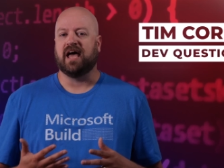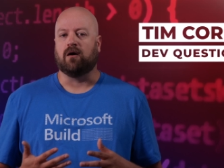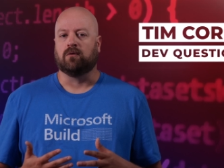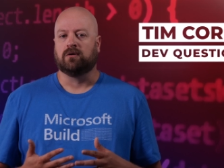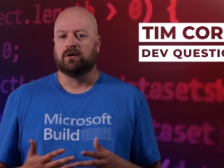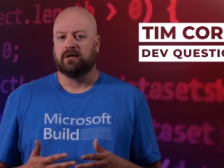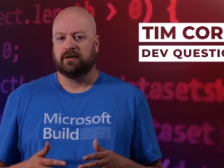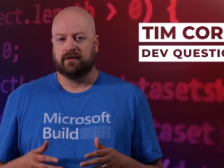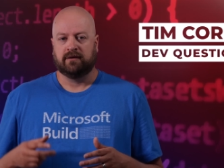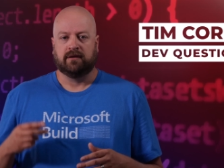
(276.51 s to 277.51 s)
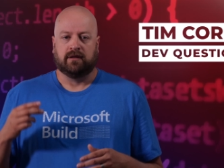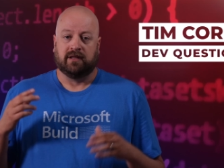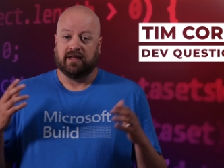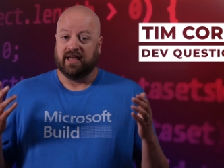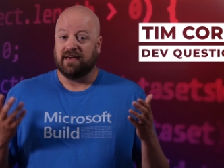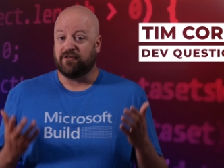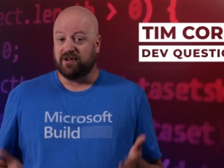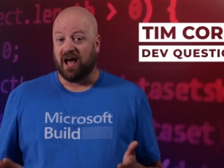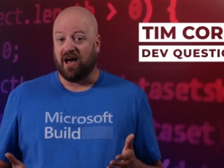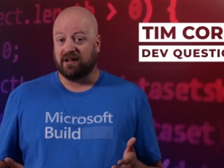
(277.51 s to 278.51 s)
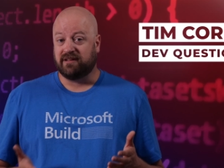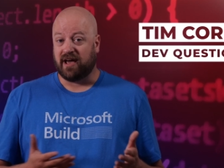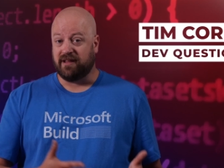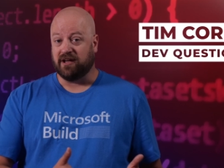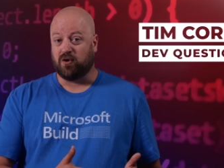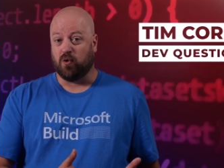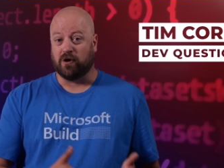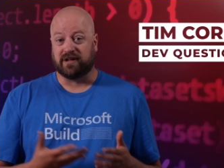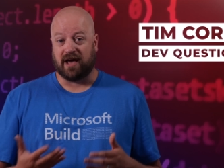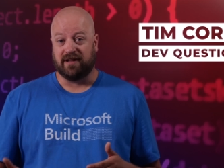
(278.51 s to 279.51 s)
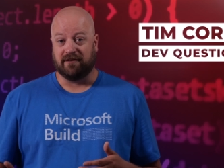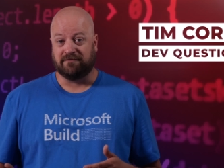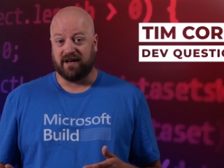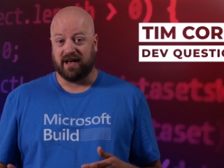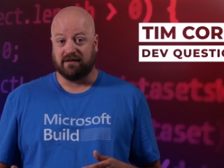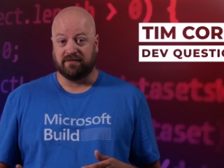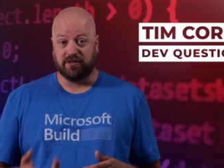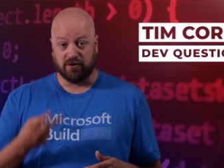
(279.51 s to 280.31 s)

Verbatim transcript: Now, if you're not on .NET Core or .NET 5,